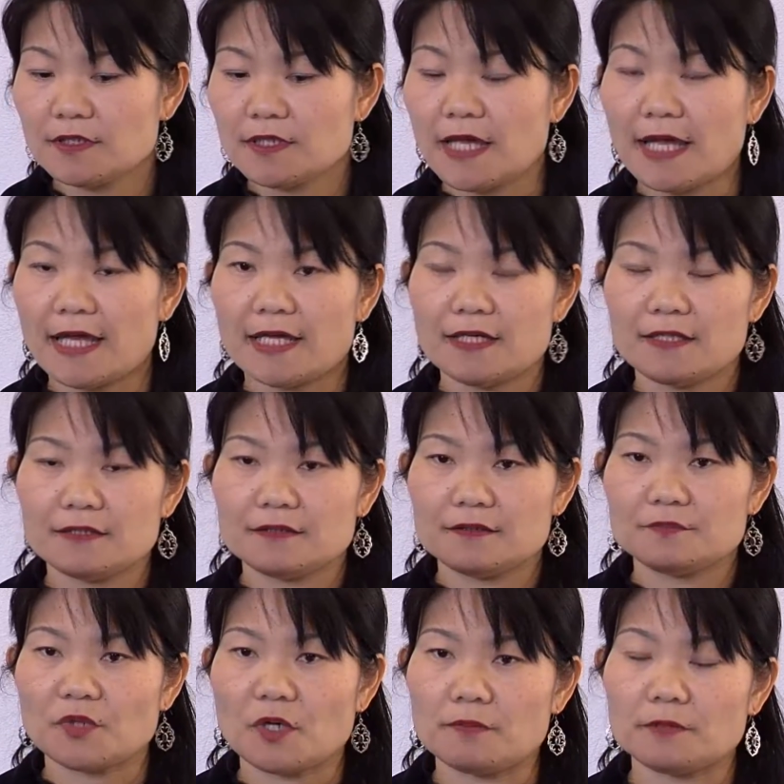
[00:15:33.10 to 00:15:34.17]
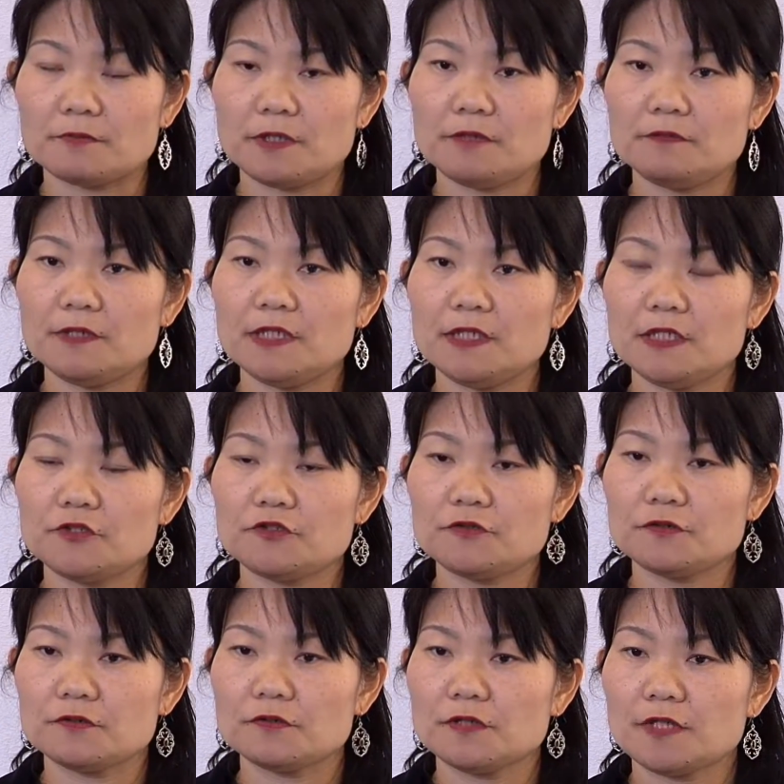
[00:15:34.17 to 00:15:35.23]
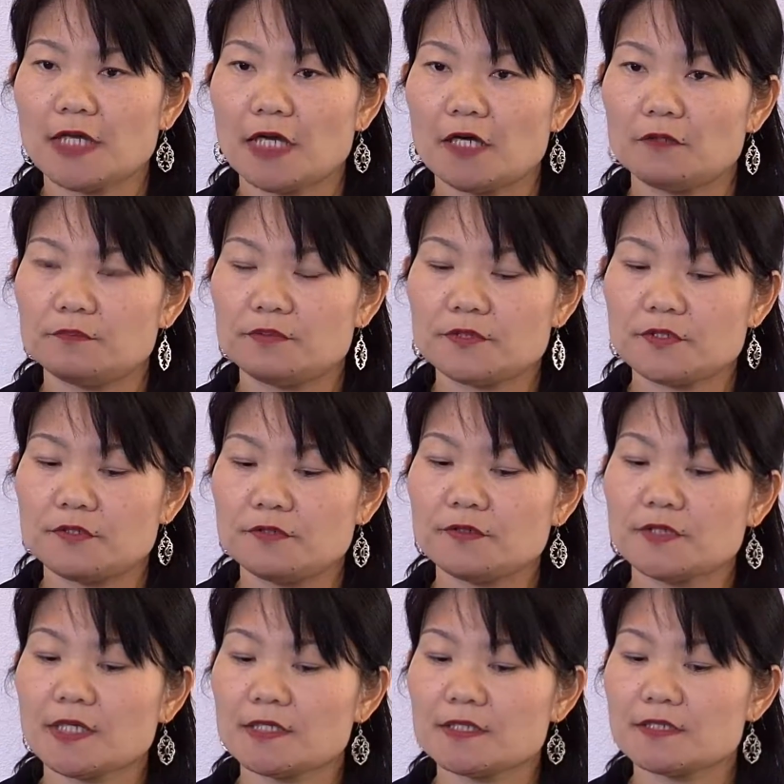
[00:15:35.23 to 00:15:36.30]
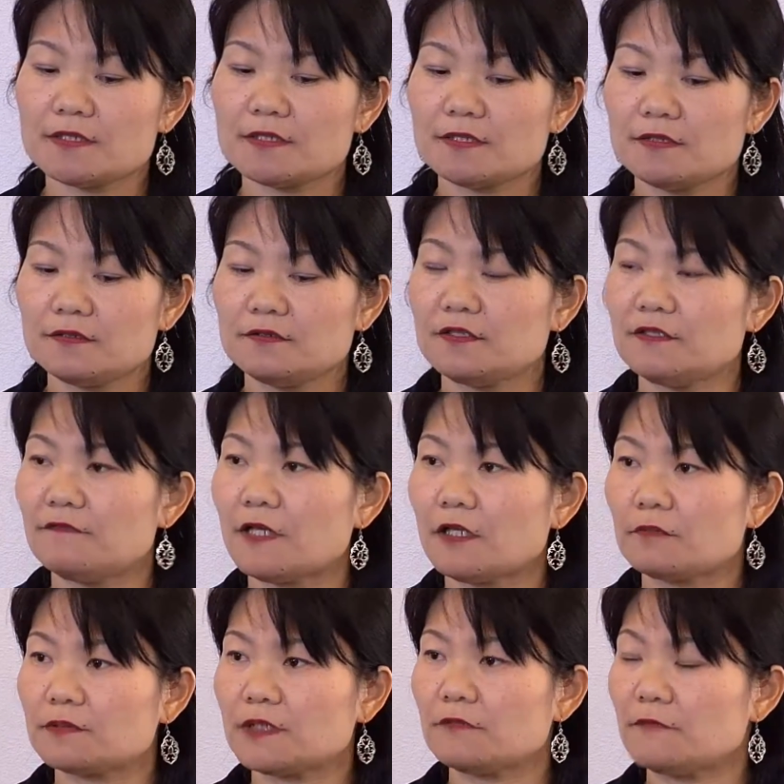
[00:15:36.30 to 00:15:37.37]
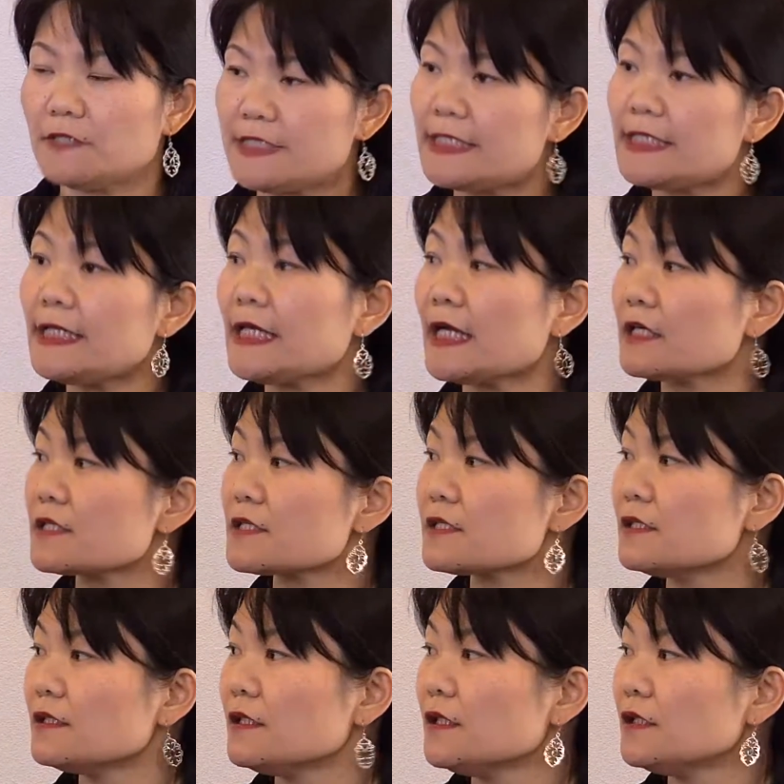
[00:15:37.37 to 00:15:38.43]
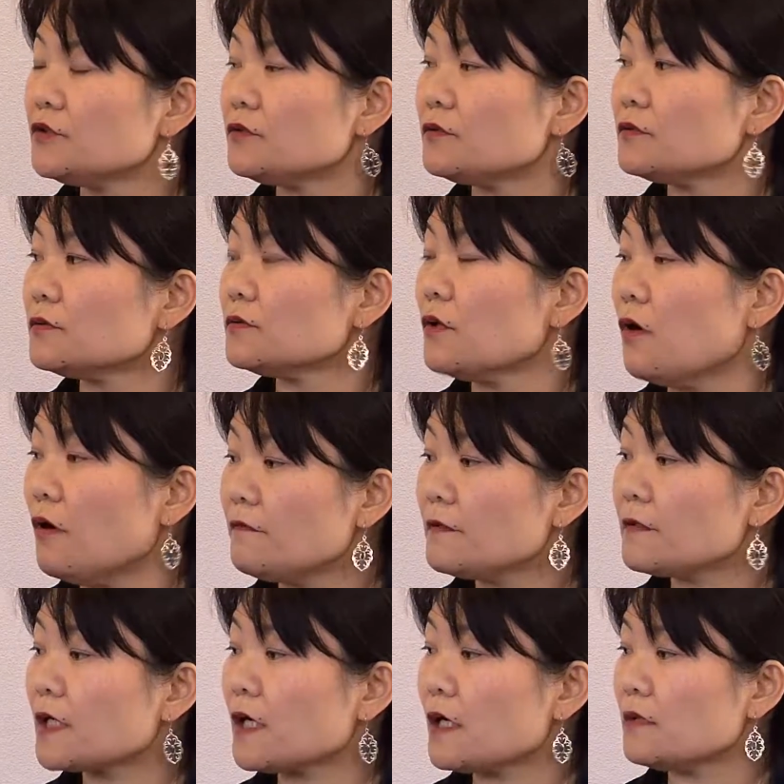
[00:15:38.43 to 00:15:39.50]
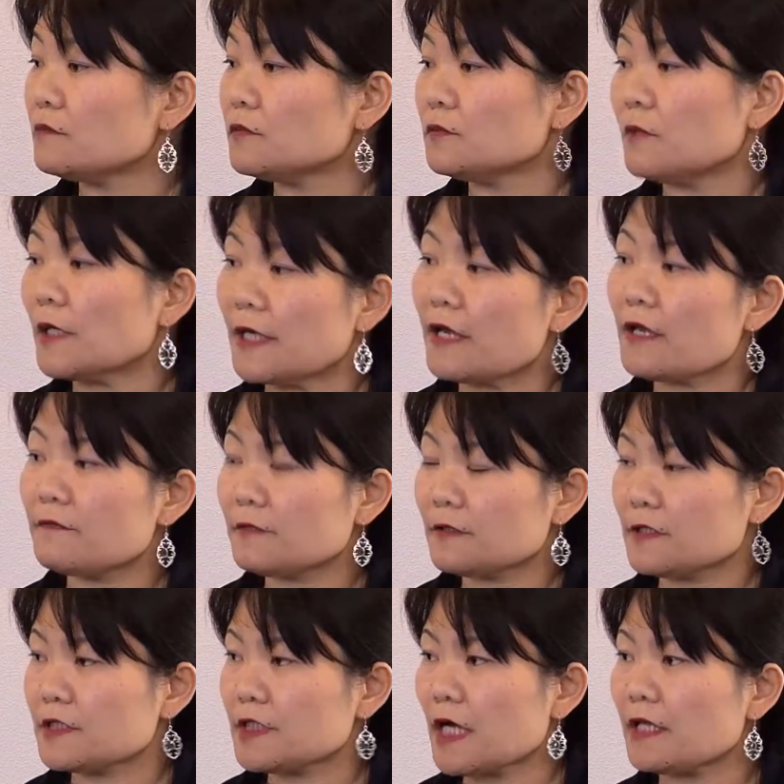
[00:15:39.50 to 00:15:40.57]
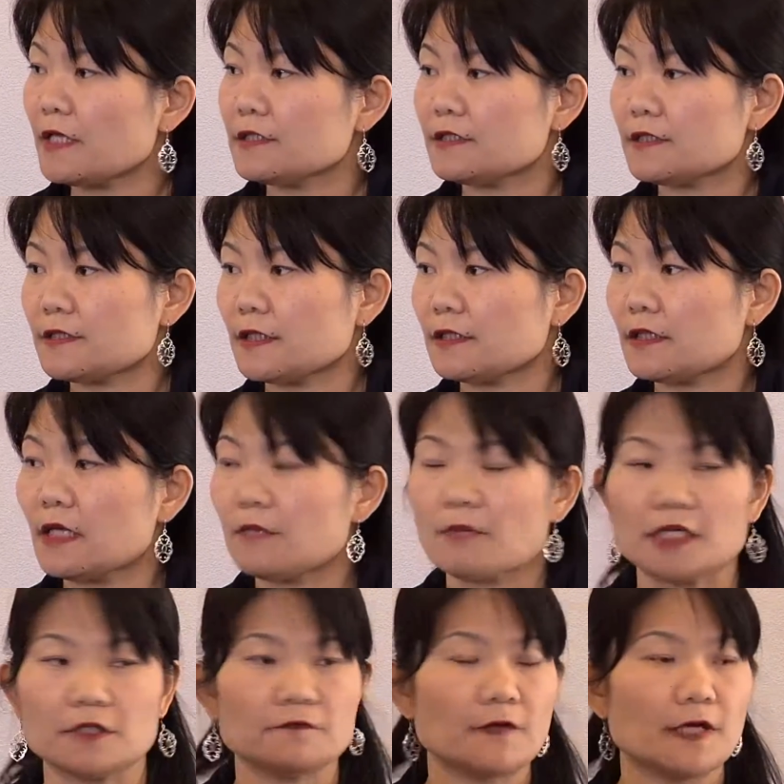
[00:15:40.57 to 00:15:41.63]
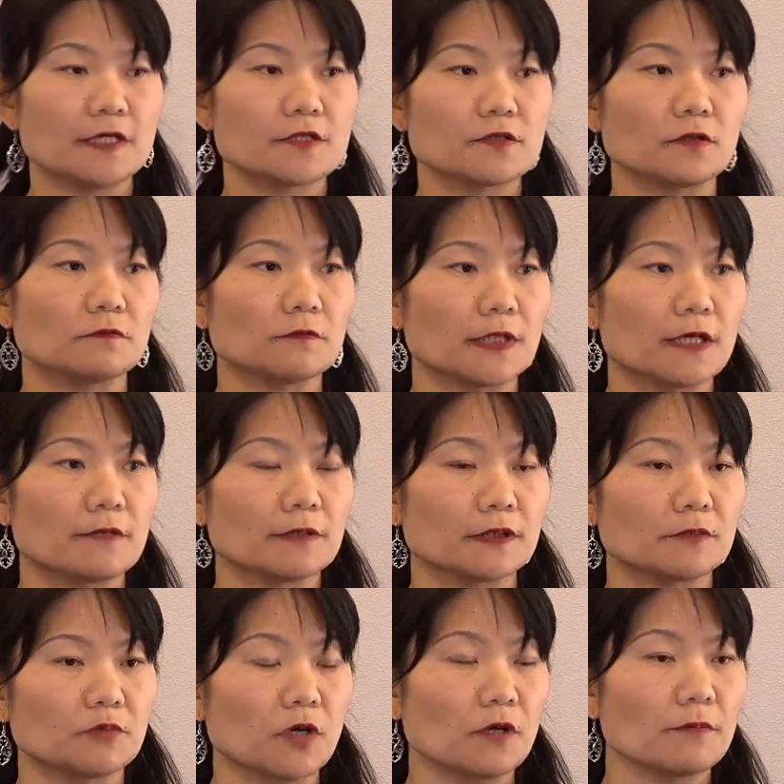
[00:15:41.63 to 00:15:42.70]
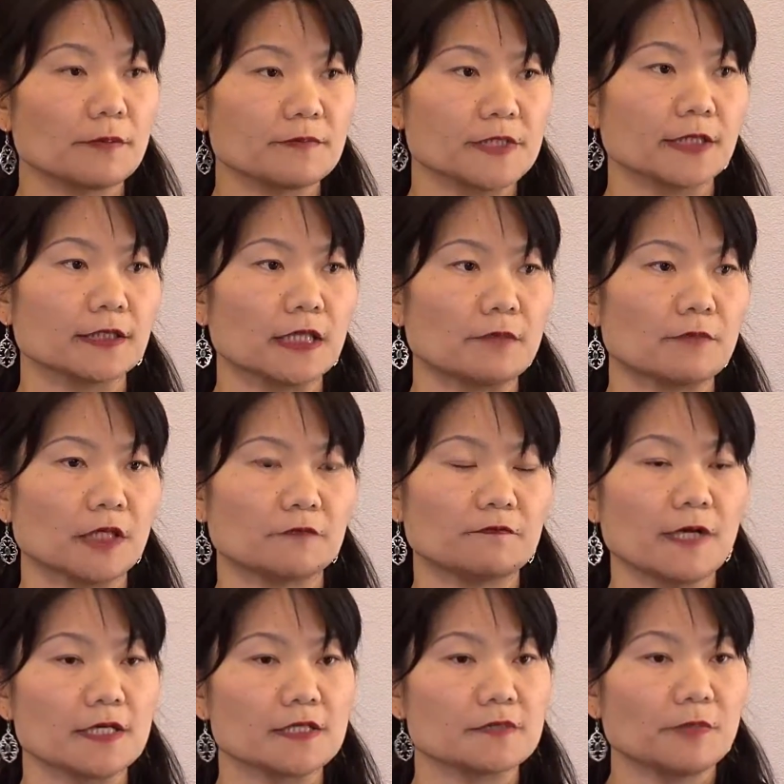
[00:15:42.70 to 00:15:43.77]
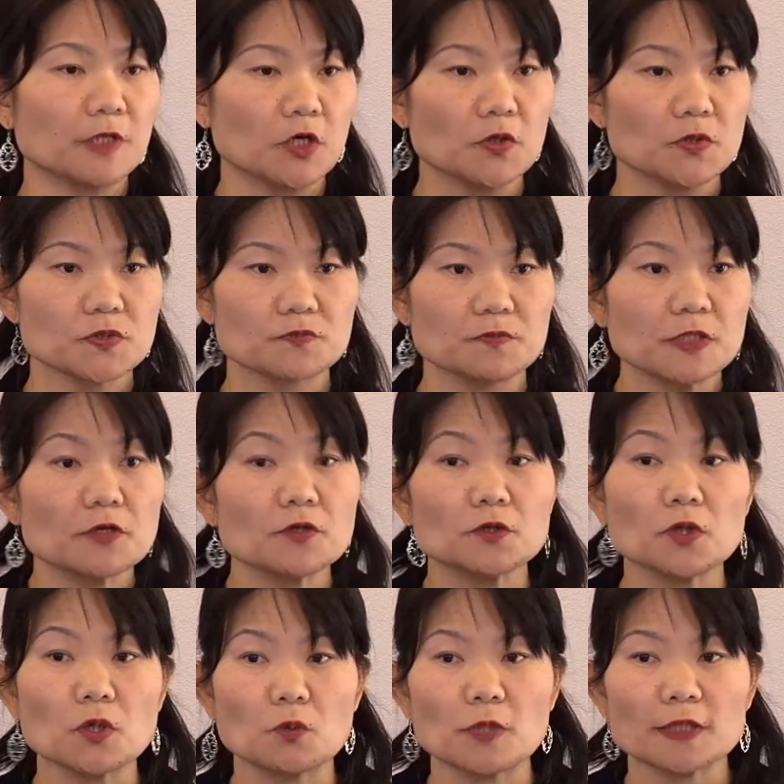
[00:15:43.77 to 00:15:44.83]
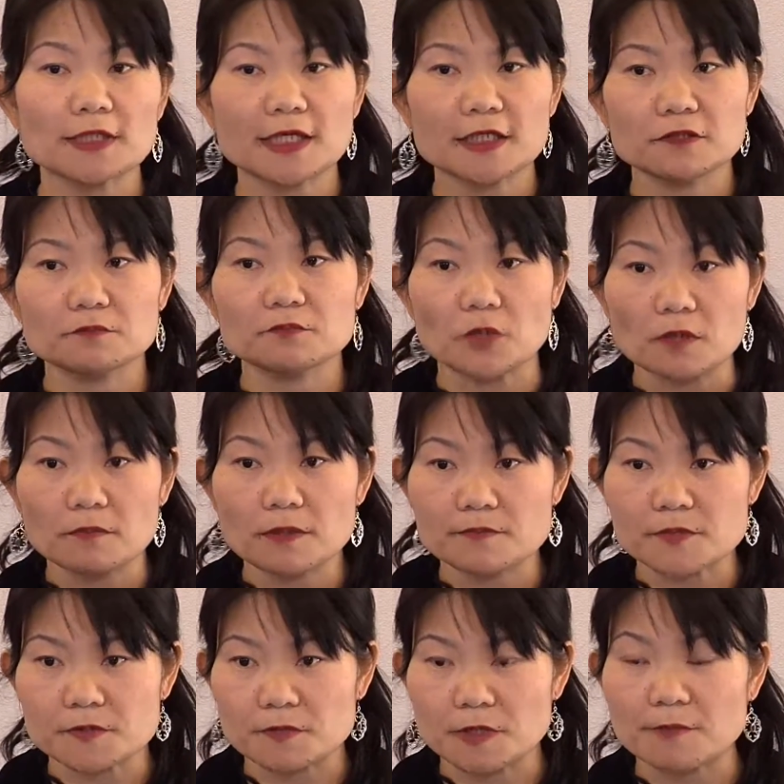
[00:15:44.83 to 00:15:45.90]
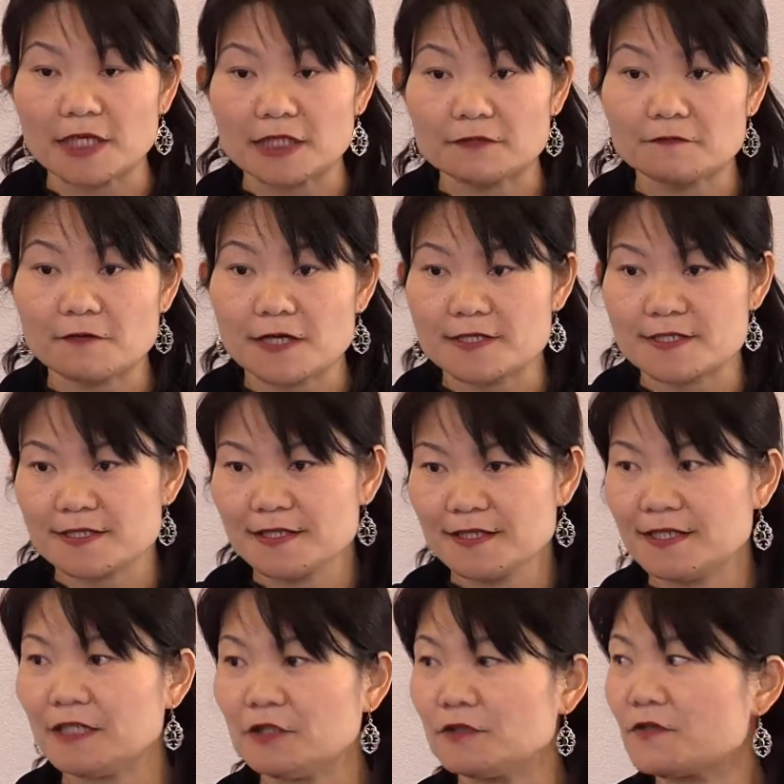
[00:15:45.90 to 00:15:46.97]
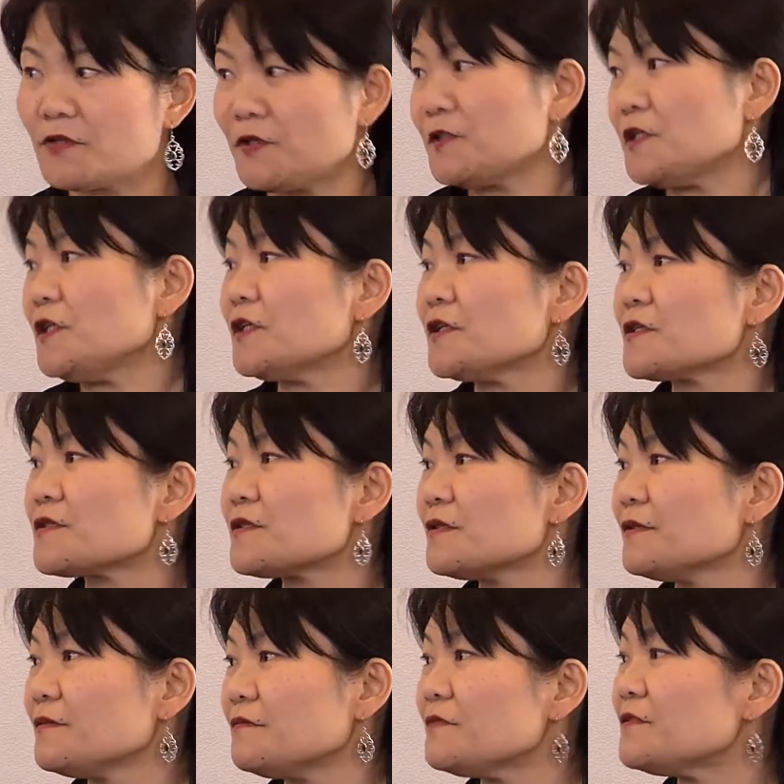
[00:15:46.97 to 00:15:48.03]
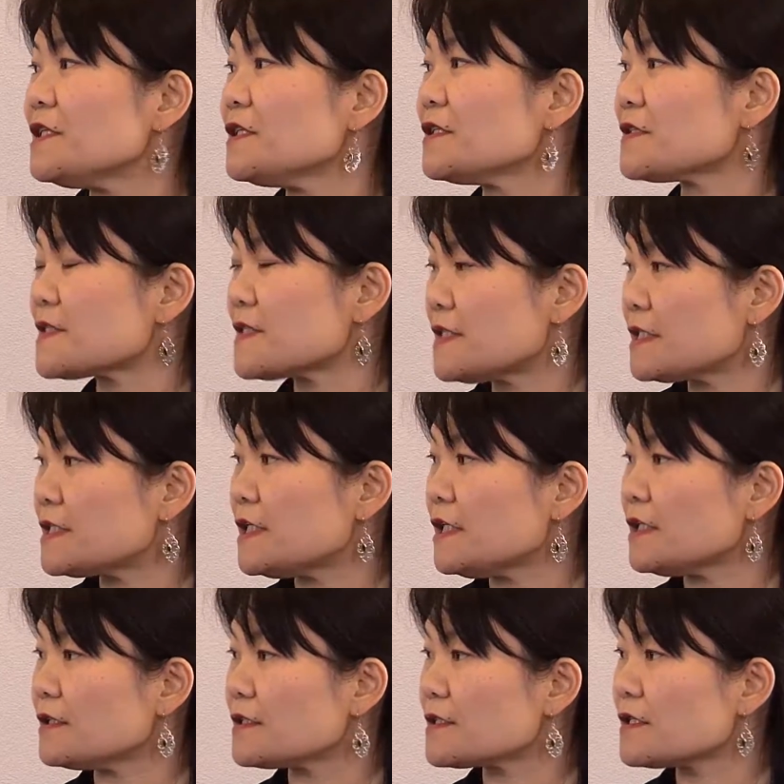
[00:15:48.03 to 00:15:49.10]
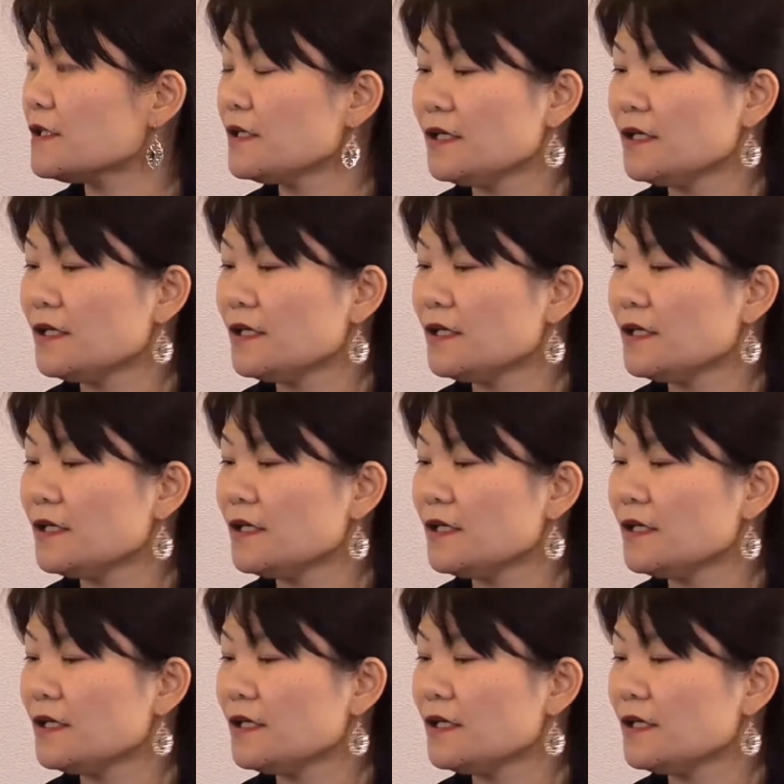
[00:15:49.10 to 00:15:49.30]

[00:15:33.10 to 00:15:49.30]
And probably we need to help students to develop the resilience to overcome whatever the challenges that they might face or whatever the problems that they might face, because we don't know what kind of problems we might face in 30 years, 50 years, 60 years.